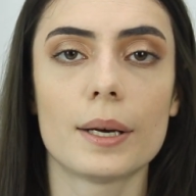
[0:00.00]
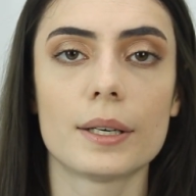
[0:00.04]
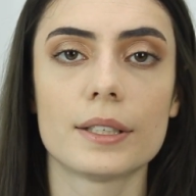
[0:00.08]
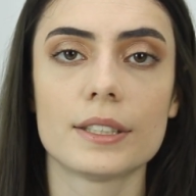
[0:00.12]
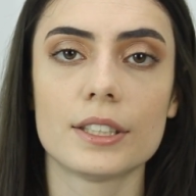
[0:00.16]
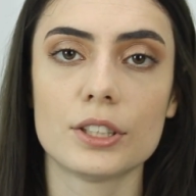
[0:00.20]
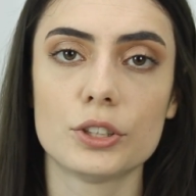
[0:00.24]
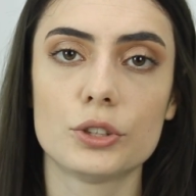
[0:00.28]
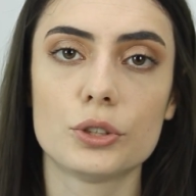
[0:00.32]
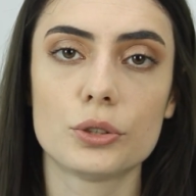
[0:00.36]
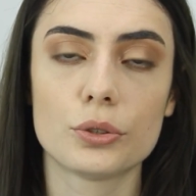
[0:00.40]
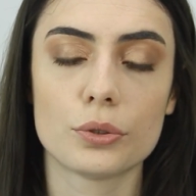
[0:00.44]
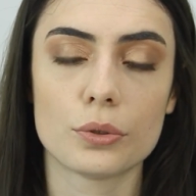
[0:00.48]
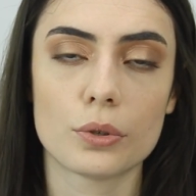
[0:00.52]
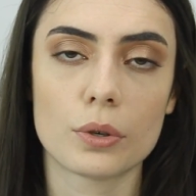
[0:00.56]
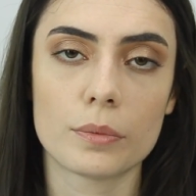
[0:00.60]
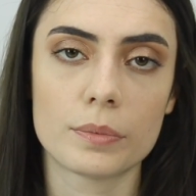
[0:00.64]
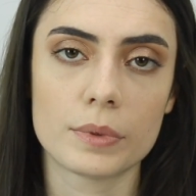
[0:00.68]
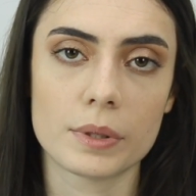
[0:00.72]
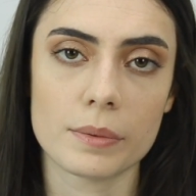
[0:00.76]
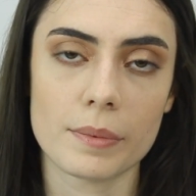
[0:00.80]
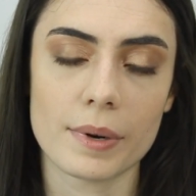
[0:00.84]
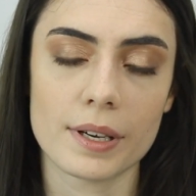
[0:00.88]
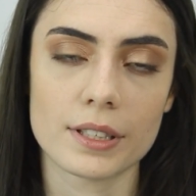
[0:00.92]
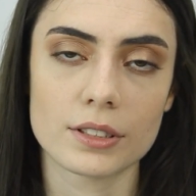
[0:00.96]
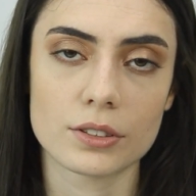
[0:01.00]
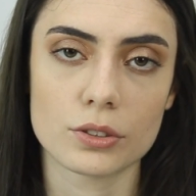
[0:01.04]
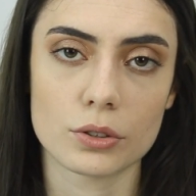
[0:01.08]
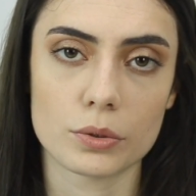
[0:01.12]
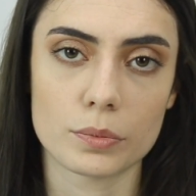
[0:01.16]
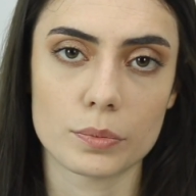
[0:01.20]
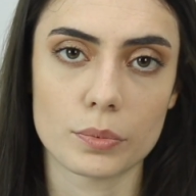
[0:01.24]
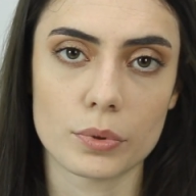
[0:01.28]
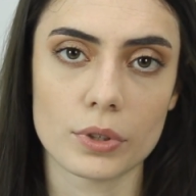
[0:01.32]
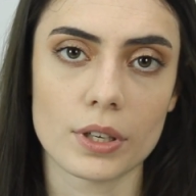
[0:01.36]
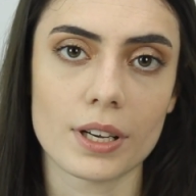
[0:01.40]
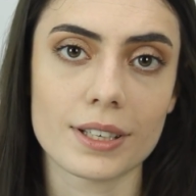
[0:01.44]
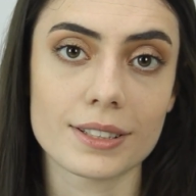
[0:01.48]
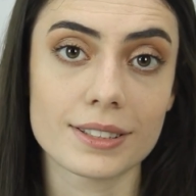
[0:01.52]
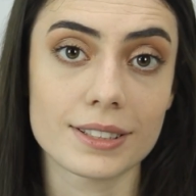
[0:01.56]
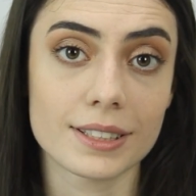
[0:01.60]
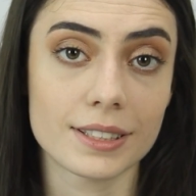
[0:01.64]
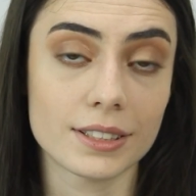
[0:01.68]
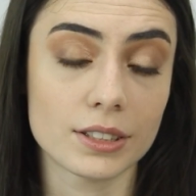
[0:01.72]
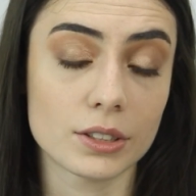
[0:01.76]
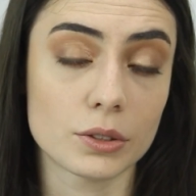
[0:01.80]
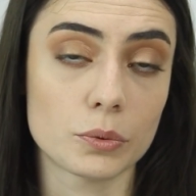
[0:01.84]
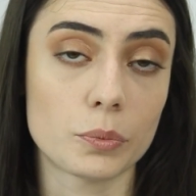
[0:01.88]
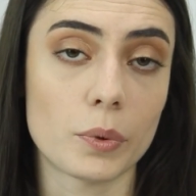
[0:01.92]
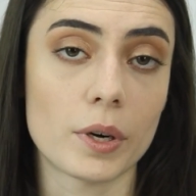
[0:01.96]
need to optimize your products
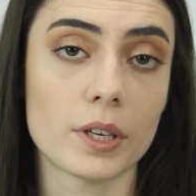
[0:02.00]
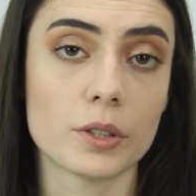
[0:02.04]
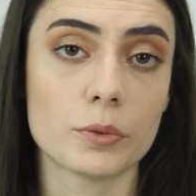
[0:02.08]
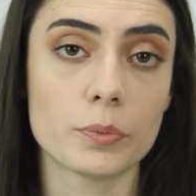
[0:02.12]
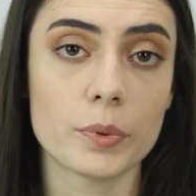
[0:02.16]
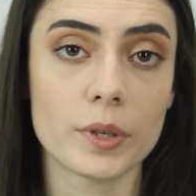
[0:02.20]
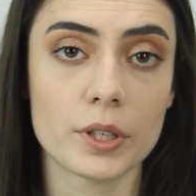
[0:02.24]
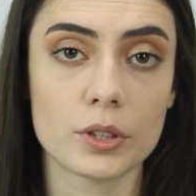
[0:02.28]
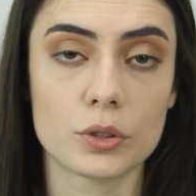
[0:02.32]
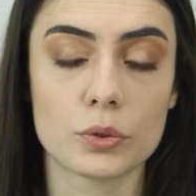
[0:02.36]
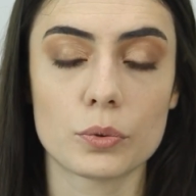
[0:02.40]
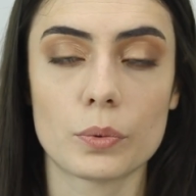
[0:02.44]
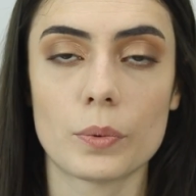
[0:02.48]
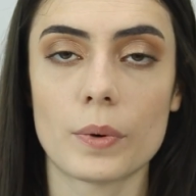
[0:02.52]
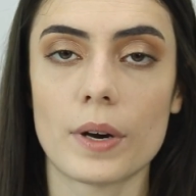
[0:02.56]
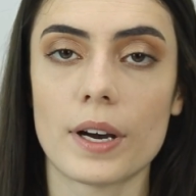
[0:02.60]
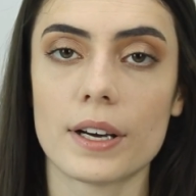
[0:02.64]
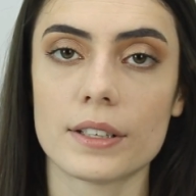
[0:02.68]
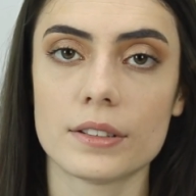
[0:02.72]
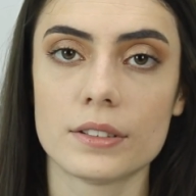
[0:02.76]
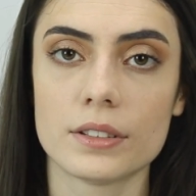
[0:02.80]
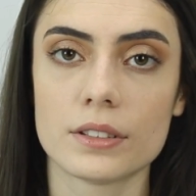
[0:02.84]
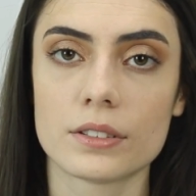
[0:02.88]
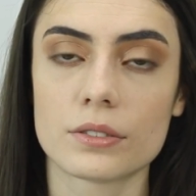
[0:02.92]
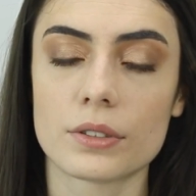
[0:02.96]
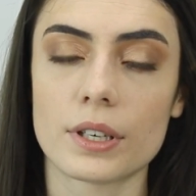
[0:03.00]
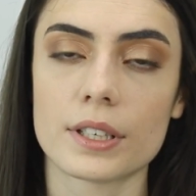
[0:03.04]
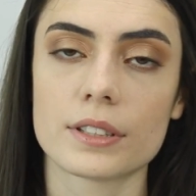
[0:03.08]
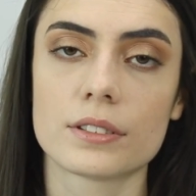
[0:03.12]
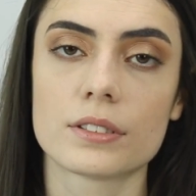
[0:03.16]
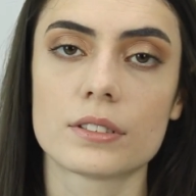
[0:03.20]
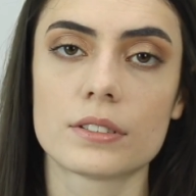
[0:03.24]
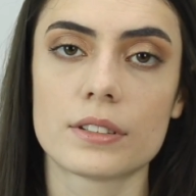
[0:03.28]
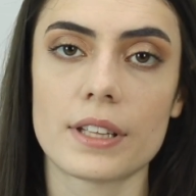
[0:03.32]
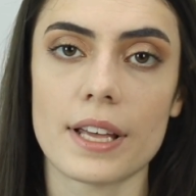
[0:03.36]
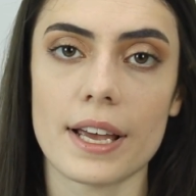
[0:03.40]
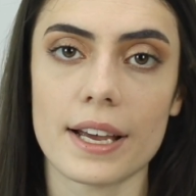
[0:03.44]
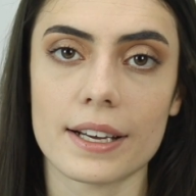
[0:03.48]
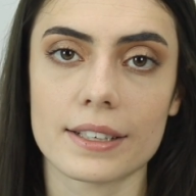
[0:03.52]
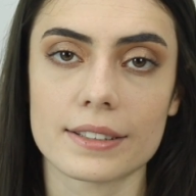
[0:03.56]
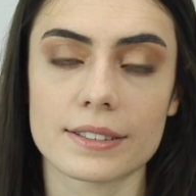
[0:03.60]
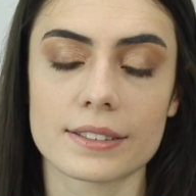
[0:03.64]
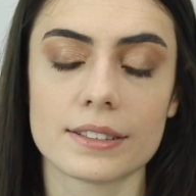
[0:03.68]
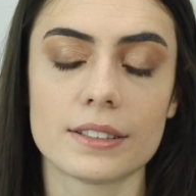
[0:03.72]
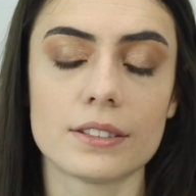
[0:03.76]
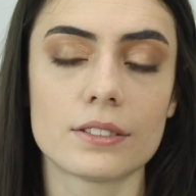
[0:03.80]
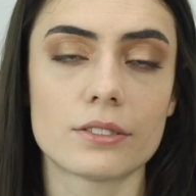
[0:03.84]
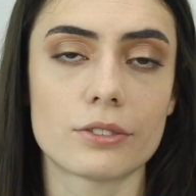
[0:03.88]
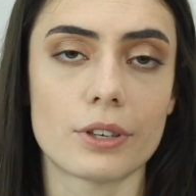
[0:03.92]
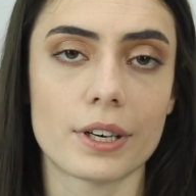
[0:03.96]
in the right way, to add the right tags,
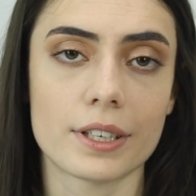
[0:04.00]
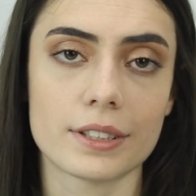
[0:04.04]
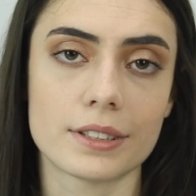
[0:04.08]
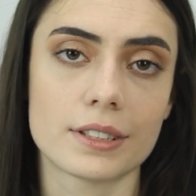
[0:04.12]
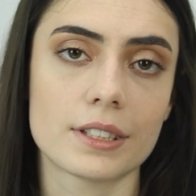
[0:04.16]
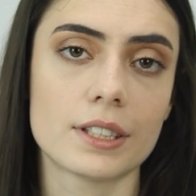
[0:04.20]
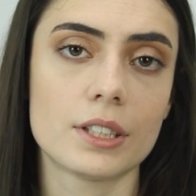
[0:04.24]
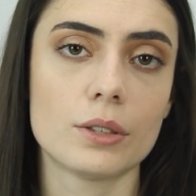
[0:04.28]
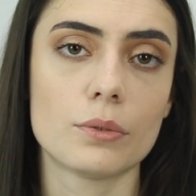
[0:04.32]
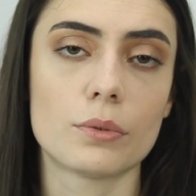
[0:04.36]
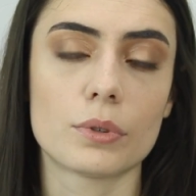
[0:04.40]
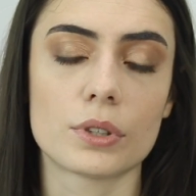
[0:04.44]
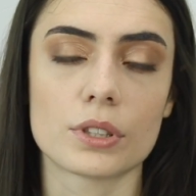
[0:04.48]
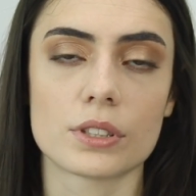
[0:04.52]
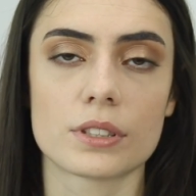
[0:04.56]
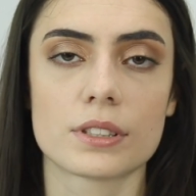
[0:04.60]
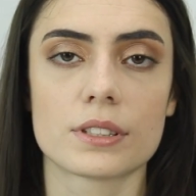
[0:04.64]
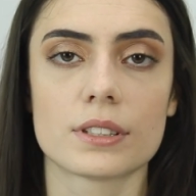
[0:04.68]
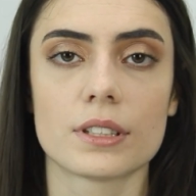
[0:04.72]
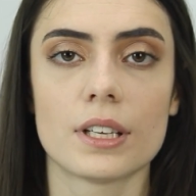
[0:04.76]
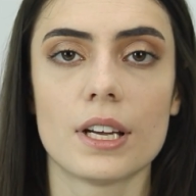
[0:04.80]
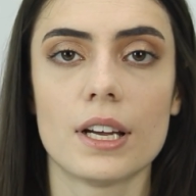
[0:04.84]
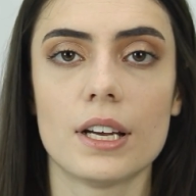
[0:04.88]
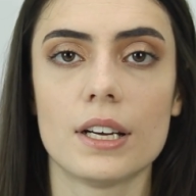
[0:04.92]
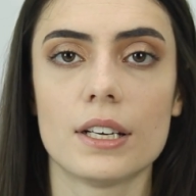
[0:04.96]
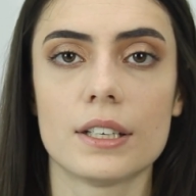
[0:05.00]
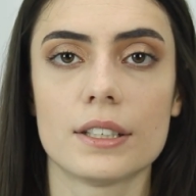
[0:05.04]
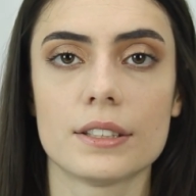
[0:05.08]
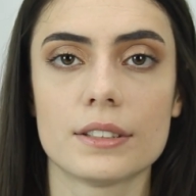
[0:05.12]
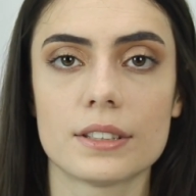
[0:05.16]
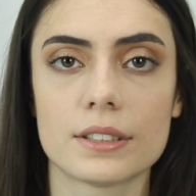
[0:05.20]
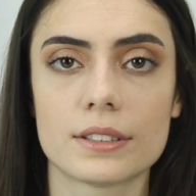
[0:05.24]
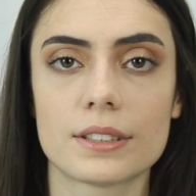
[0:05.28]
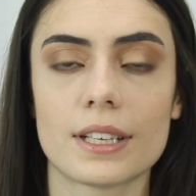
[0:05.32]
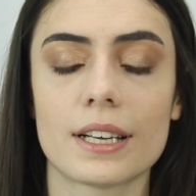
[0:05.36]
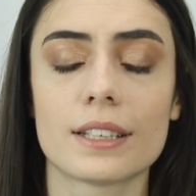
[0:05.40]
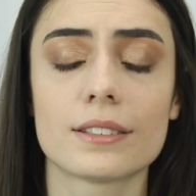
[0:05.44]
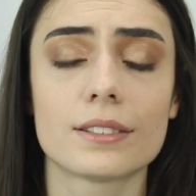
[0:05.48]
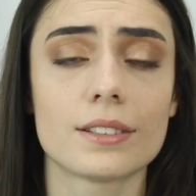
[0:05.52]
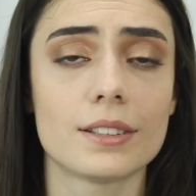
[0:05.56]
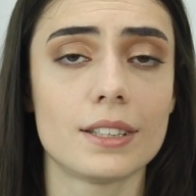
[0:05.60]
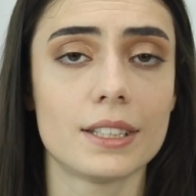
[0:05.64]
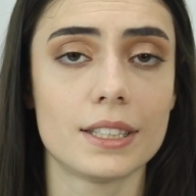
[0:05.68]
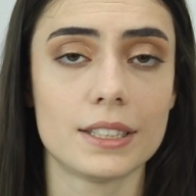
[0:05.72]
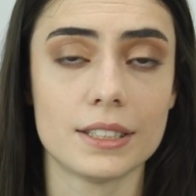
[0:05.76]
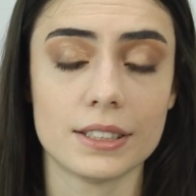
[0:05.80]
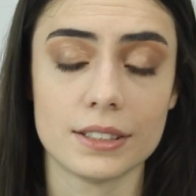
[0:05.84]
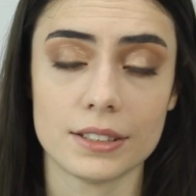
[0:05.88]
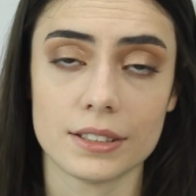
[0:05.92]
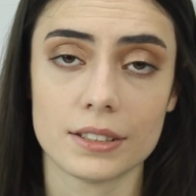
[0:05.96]
the right keywords in the title
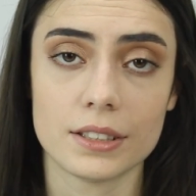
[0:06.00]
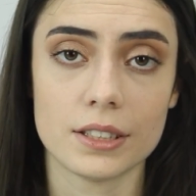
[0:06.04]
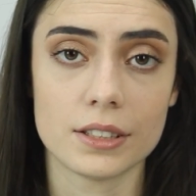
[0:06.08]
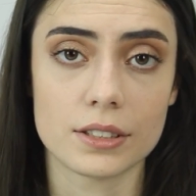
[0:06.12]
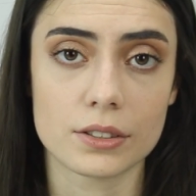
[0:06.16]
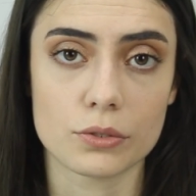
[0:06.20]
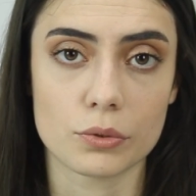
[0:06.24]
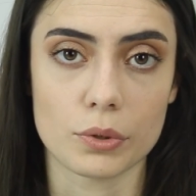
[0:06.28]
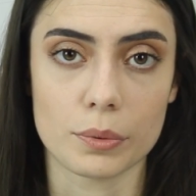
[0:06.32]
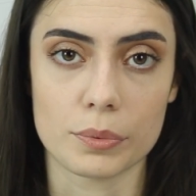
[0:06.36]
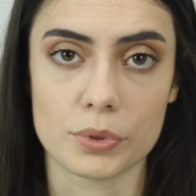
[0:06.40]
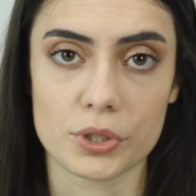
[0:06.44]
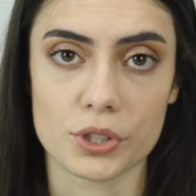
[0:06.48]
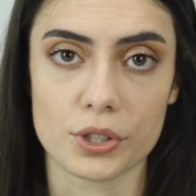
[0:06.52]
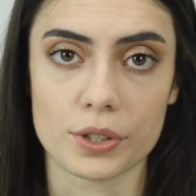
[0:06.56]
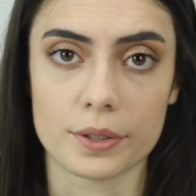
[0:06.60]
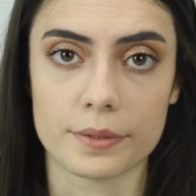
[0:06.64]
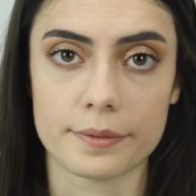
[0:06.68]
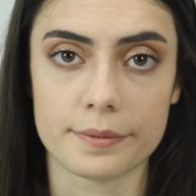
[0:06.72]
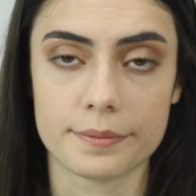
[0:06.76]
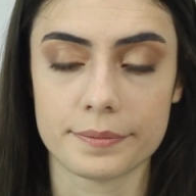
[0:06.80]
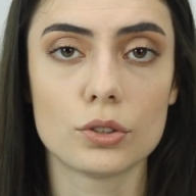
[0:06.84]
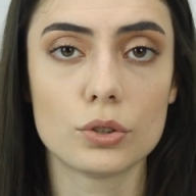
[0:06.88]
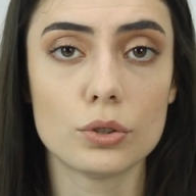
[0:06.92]
and in the description.